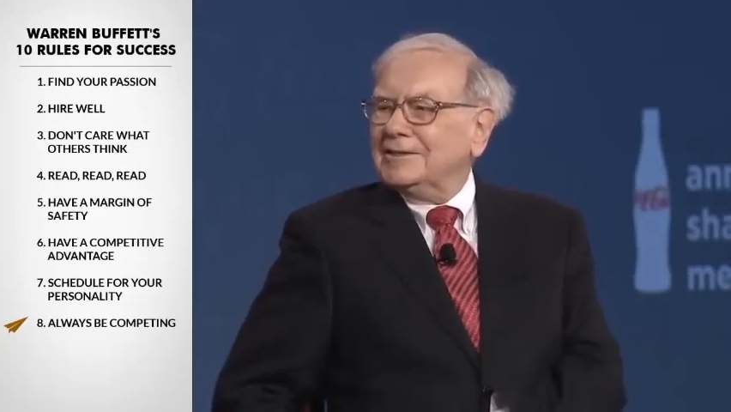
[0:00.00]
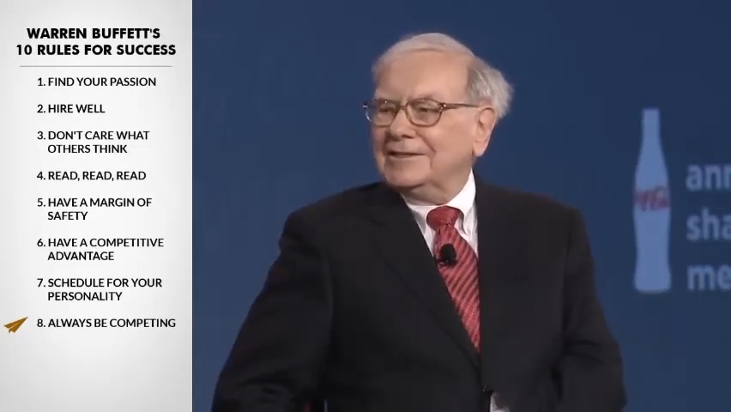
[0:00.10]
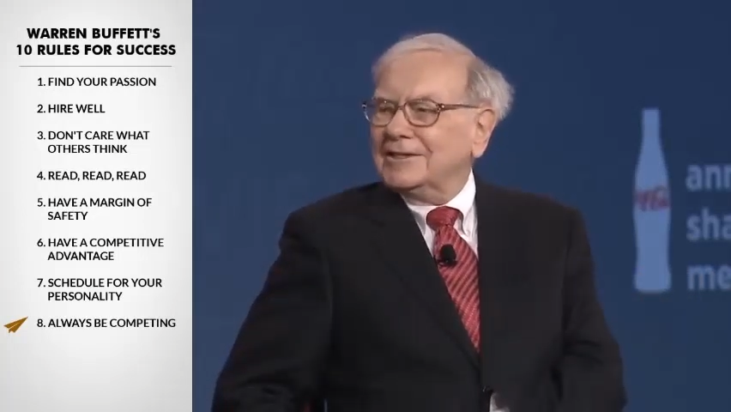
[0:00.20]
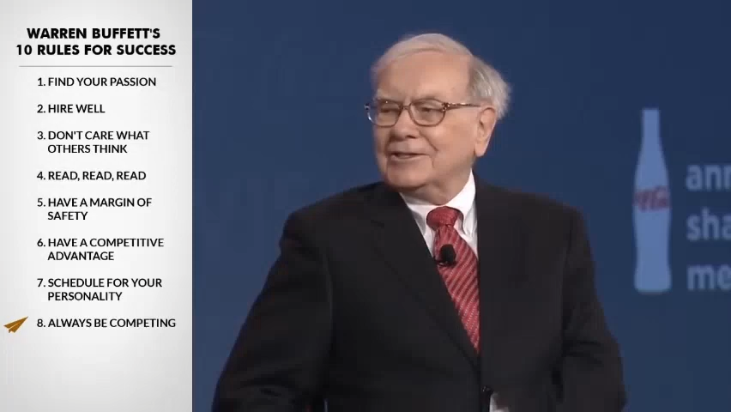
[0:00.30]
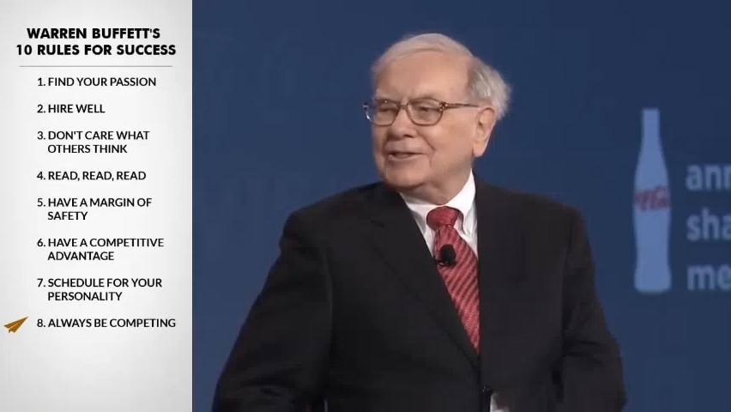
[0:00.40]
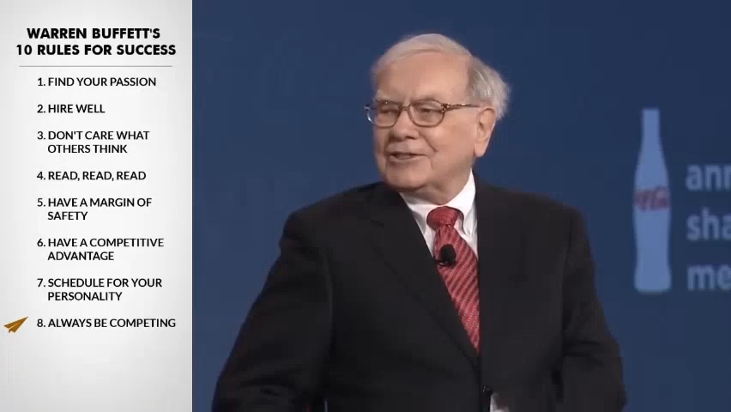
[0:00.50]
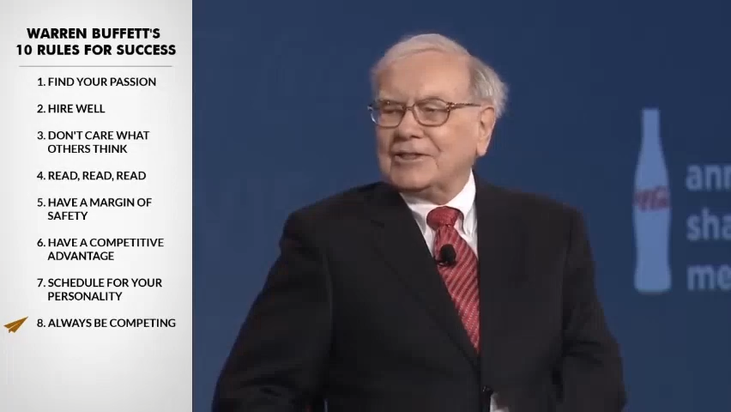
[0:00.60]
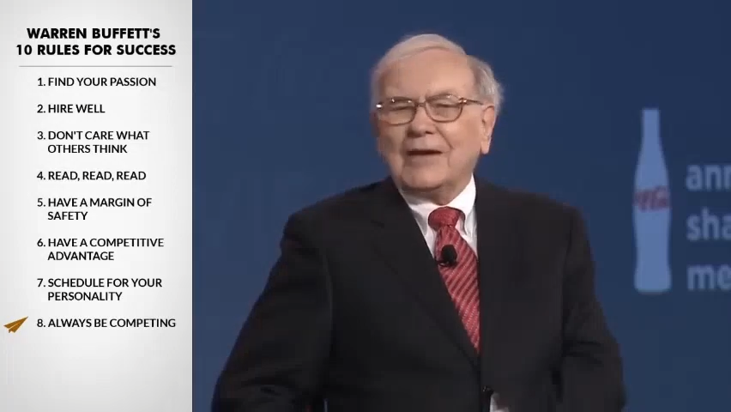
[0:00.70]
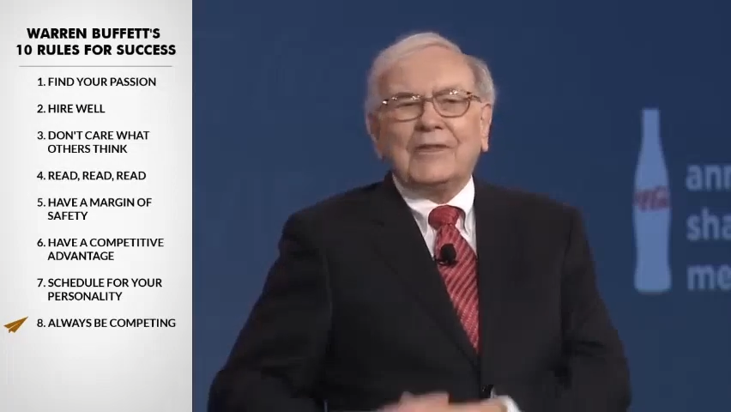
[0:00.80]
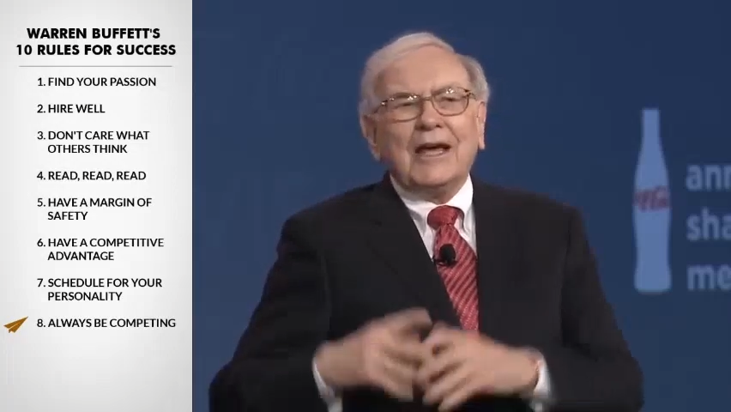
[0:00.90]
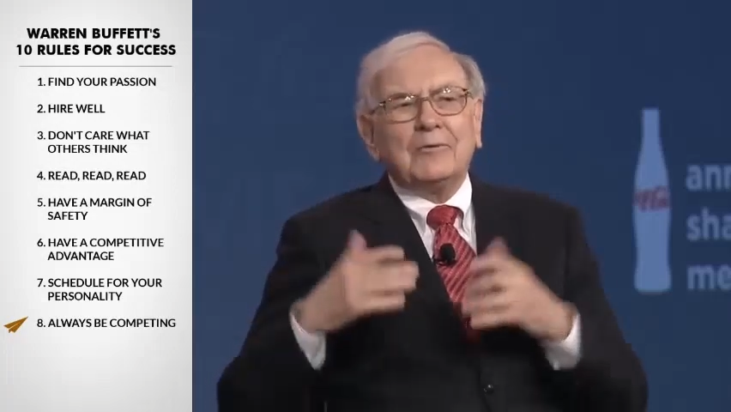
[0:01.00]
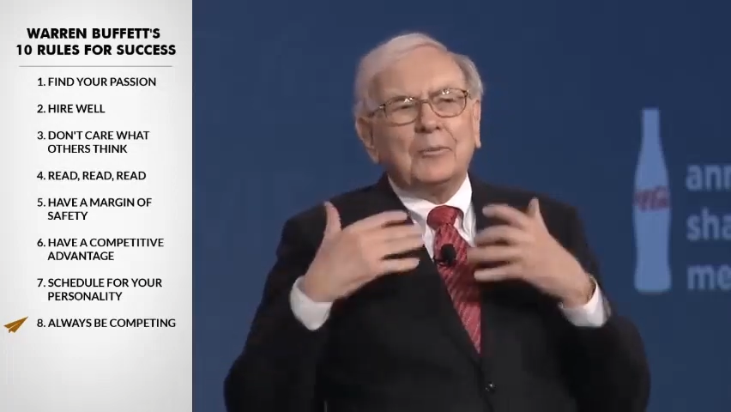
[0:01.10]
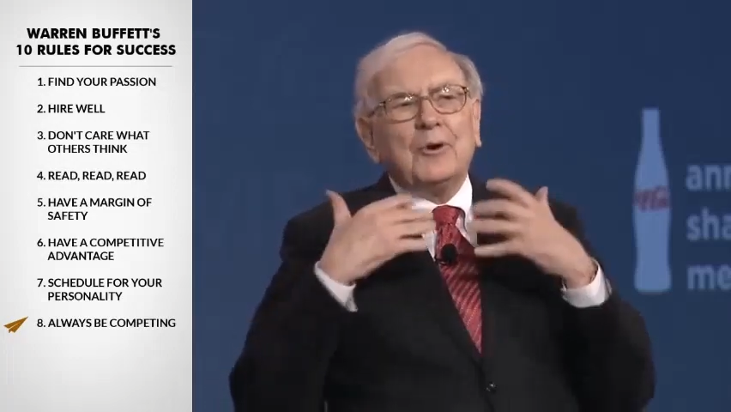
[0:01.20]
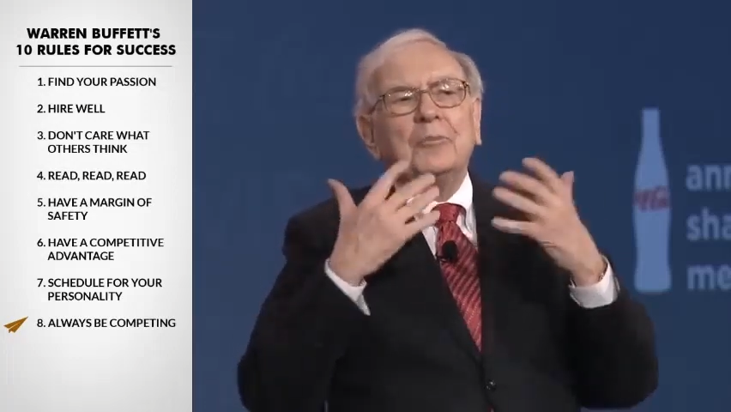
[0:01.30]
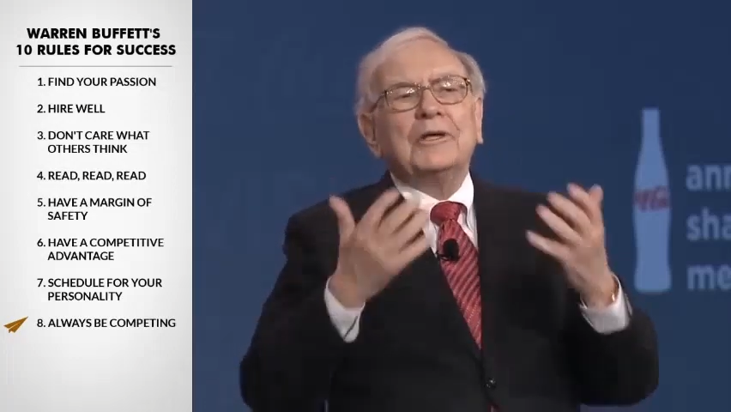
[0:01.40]
you know, you just have to have
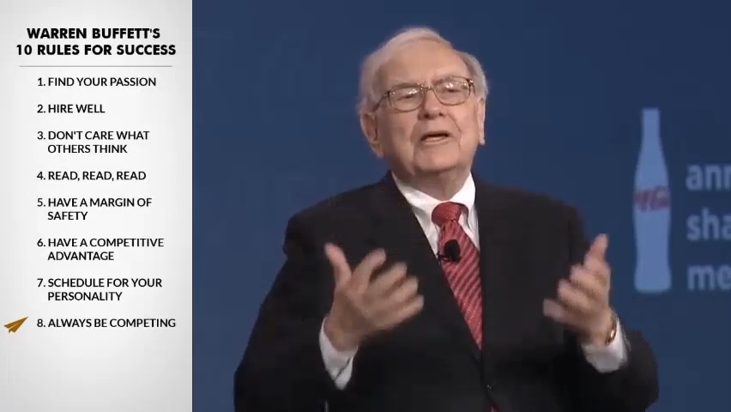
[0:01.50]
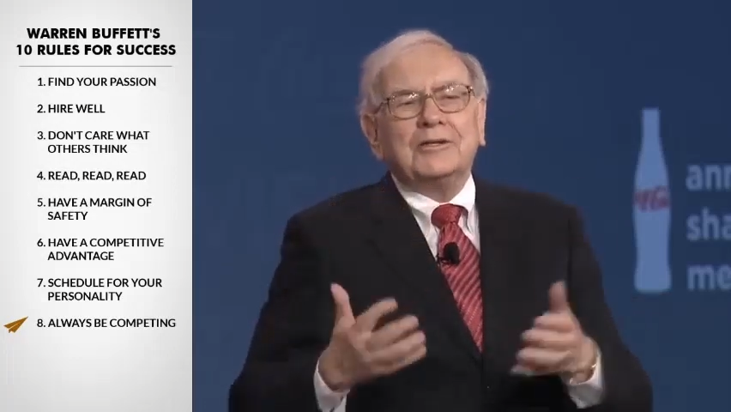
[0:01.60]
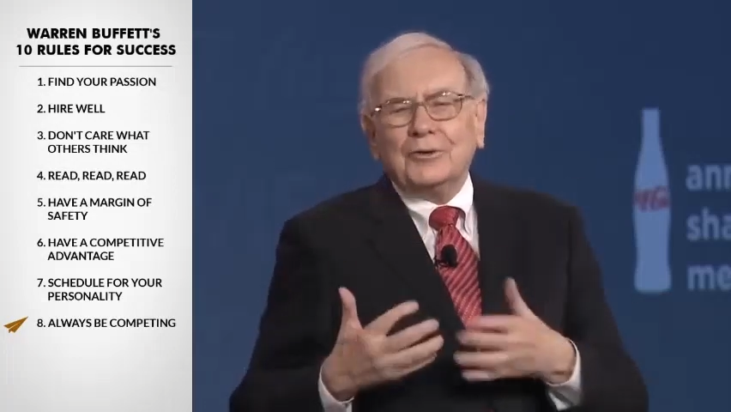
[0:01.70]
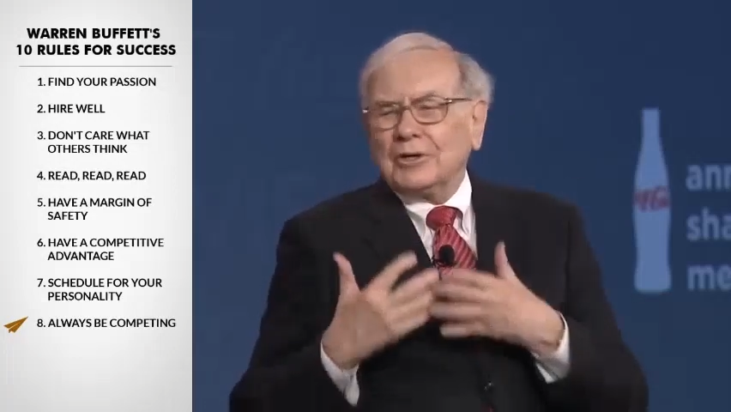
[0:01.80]
it permeate the